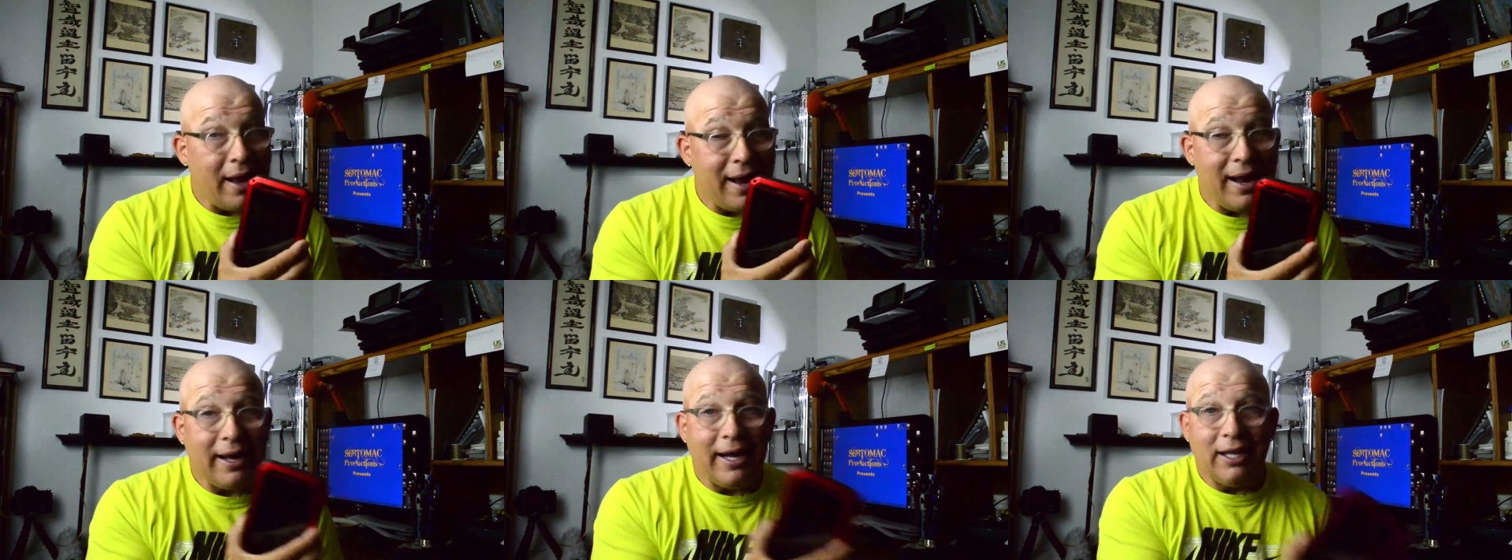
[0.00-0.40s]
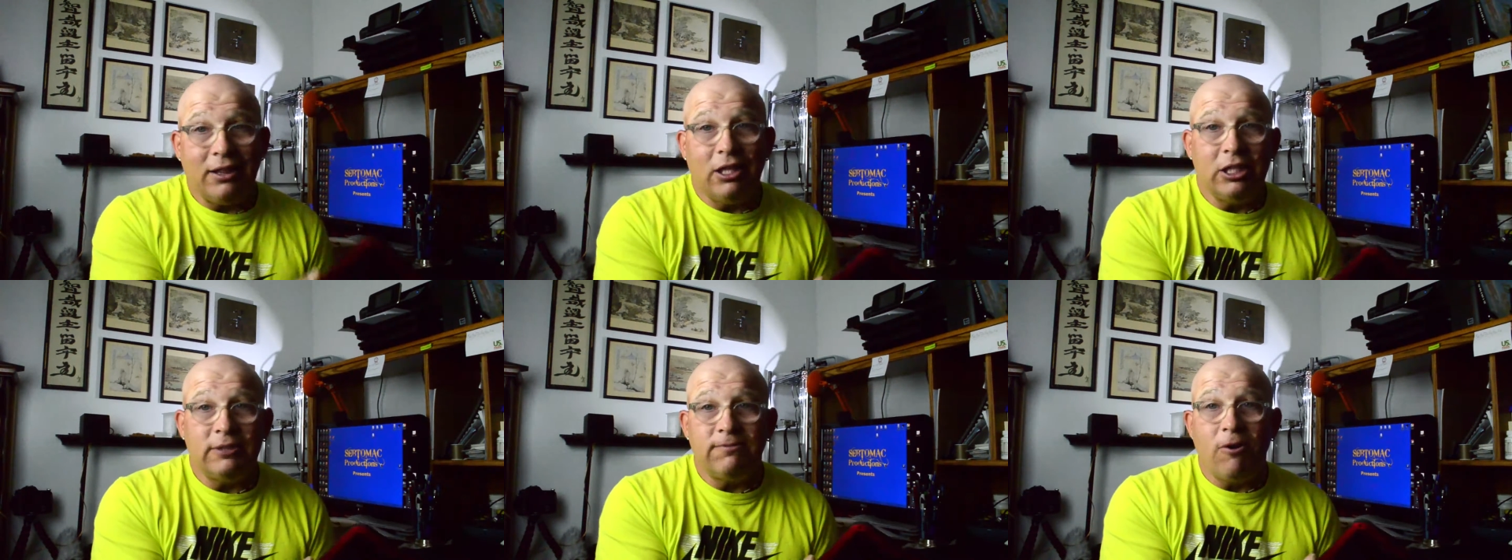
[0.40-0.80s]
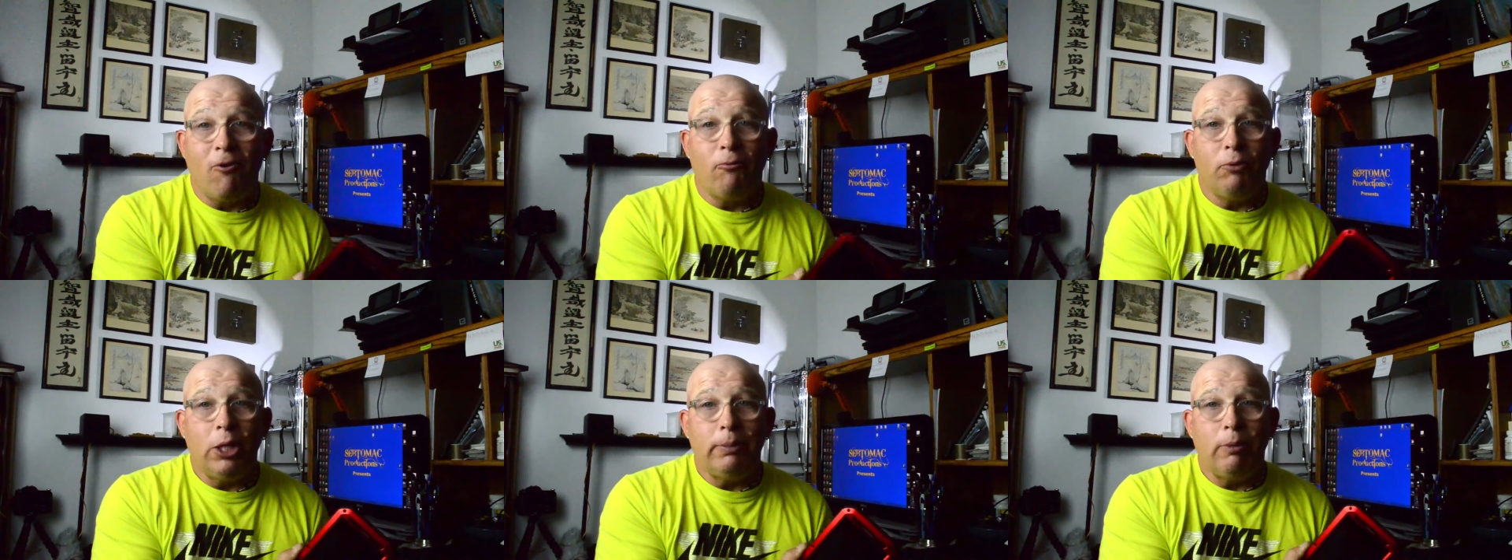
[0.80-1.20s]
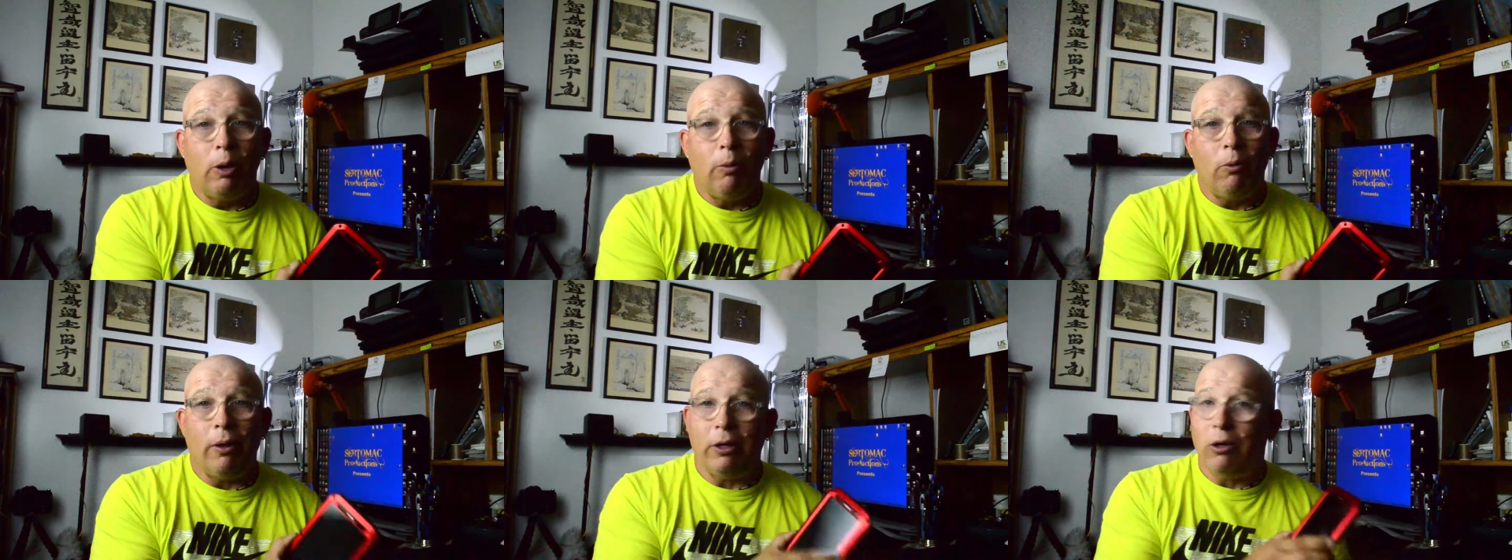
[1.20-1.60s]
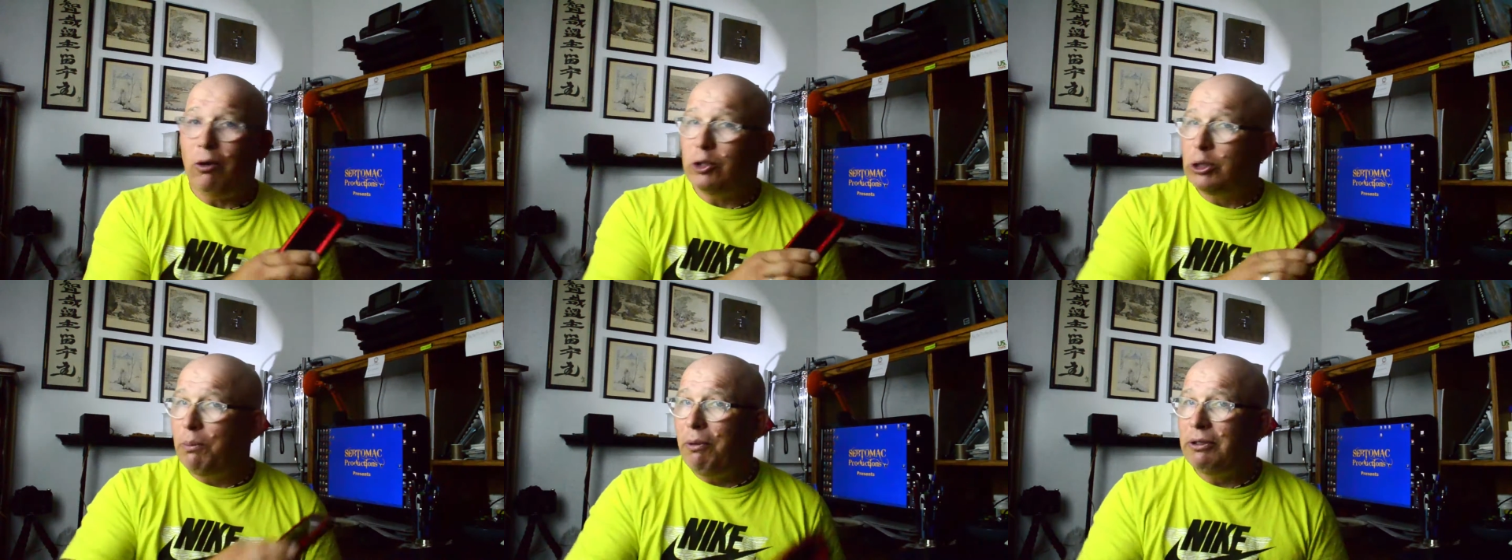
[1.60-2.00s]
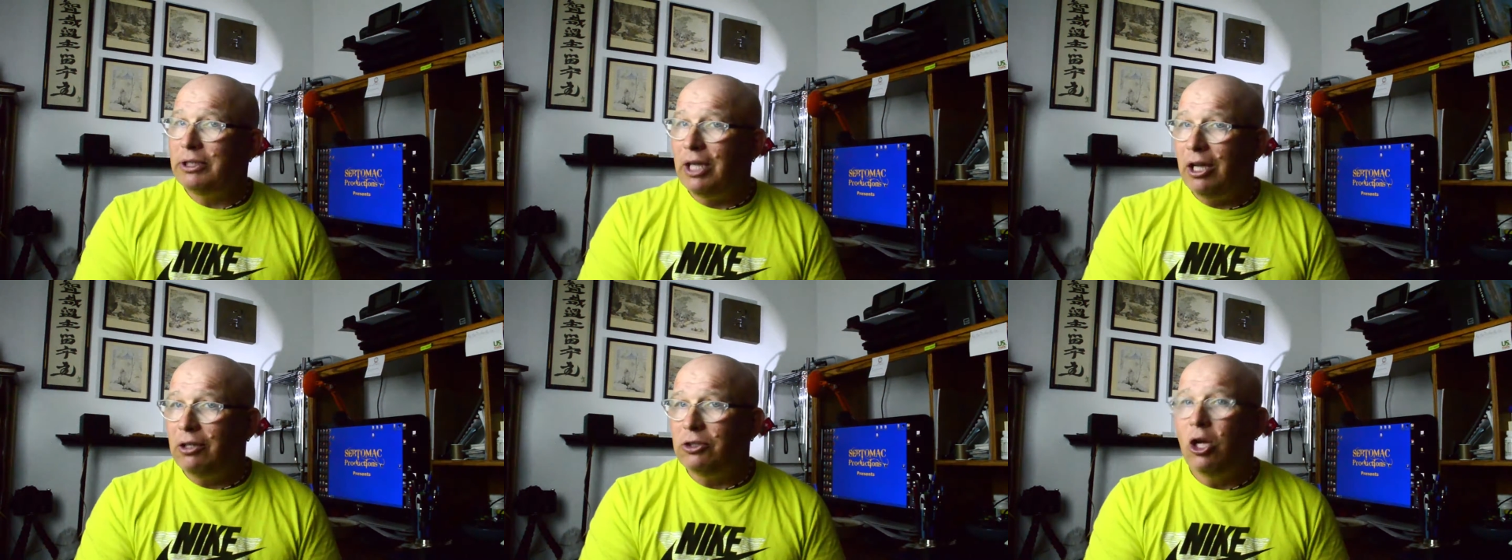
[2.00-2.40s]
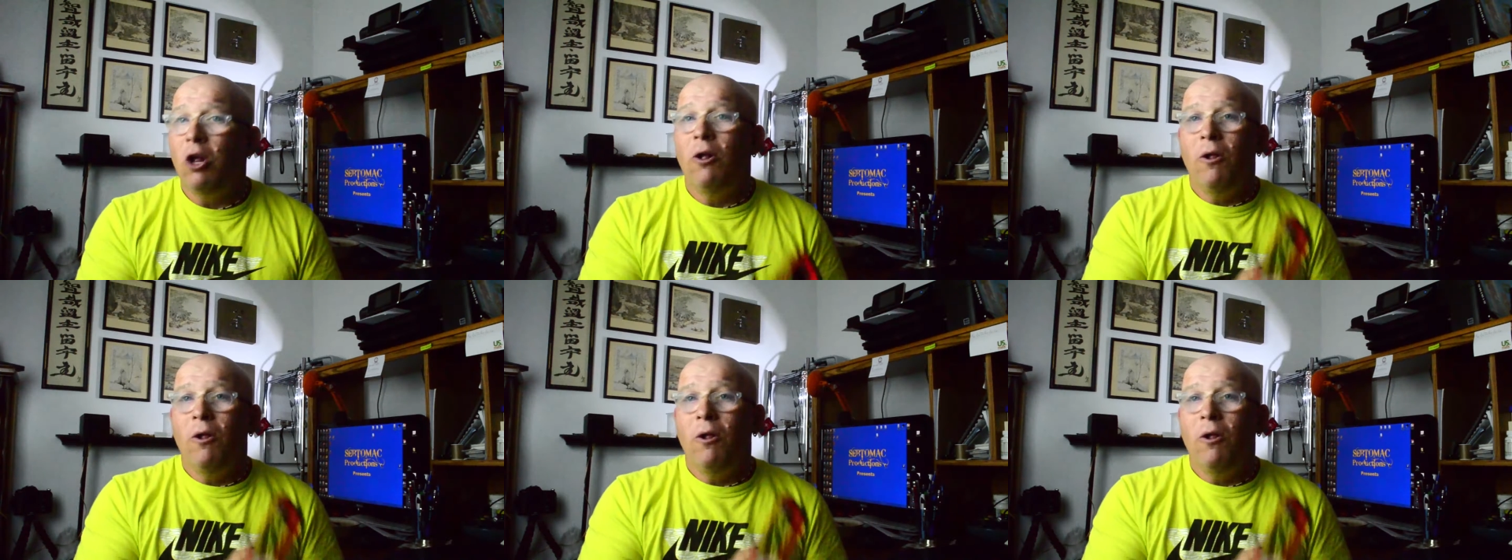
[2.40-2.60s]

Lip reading: and get this phone from T-Mobile and go someplace else